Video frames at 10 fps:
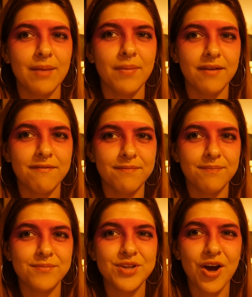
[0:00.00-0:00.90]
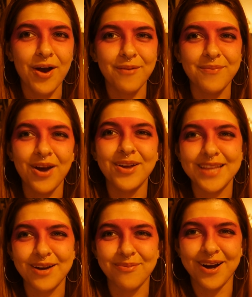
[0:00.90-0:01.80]
my top on
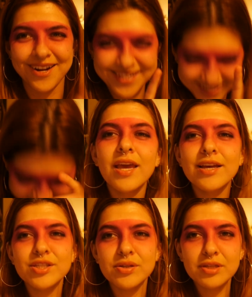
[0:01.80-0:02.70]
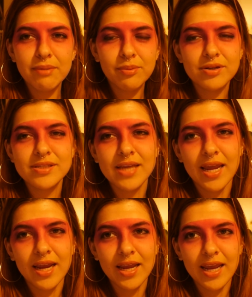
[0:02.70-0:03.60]
Letterboxd. So some people are
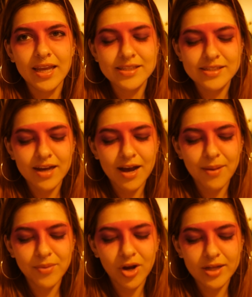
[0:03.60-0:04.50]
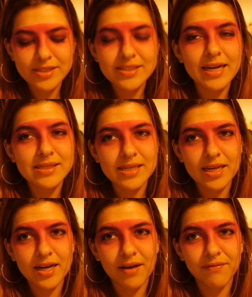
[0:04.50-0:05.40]
saying it's not sexy
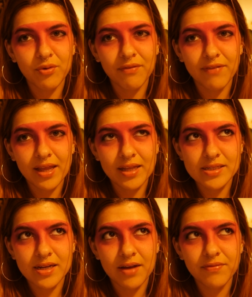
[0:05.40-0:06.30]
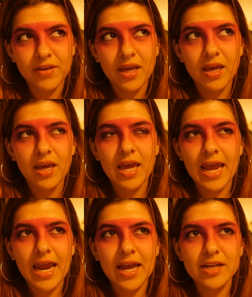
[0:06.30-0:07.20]
enough or violent enough.
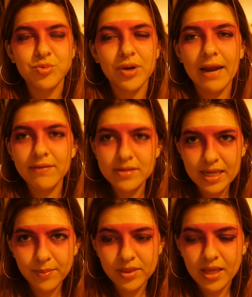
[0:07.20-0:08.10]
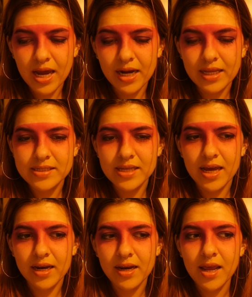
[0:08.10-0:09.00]
And what I have to say about that is
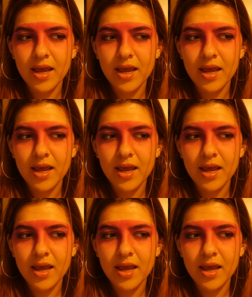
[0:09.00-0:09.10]
that